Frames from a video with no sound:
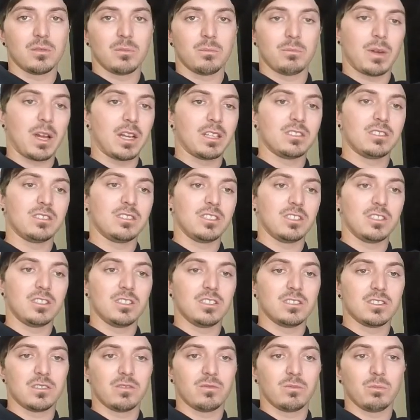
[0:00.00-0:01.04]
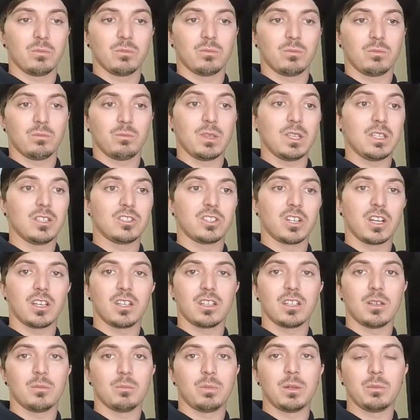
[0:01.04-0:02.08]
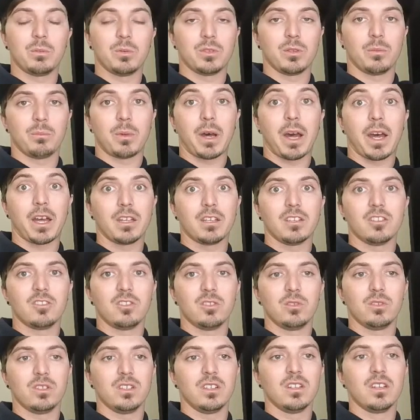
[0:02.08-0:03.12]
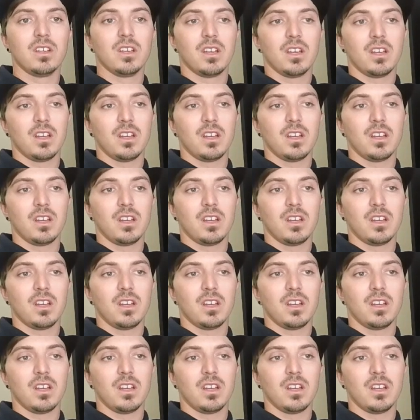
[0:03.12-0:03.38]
my series of me trying to get people to buy into it.